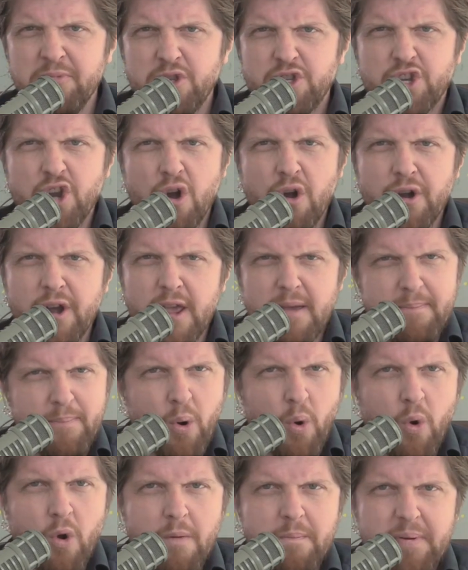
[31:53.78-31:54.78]
dirty,
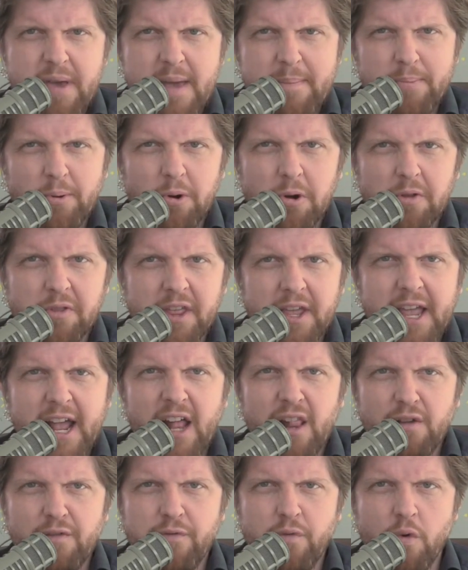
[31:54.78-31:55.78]
poor people in the
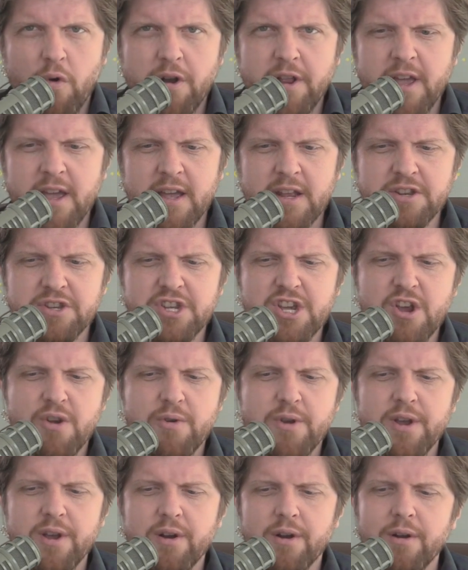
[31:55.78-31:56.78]
California
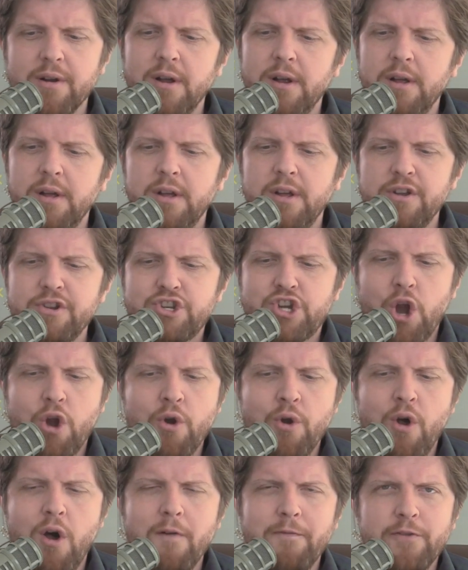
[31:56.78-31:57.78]
interior
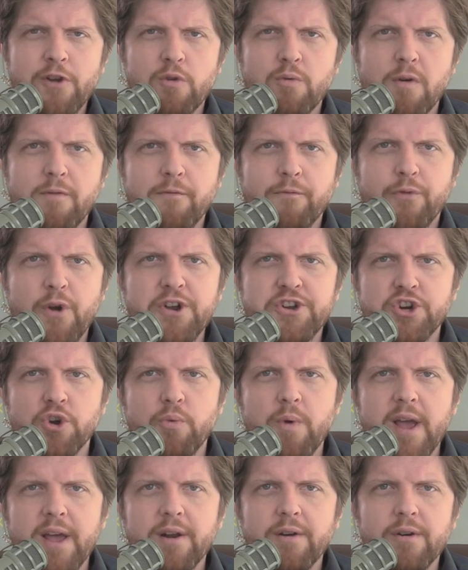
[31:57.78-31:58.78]
turn off your
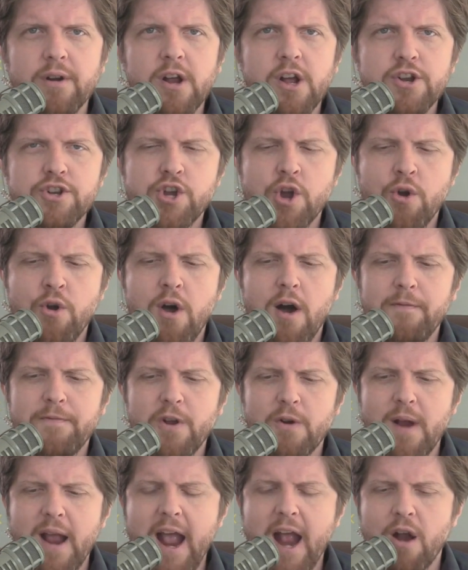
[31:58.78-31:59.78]
refrigerator, turn off
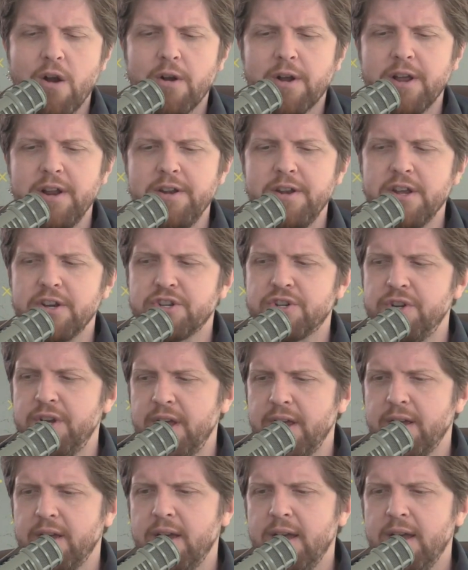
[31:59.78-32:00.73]
your air conditioning.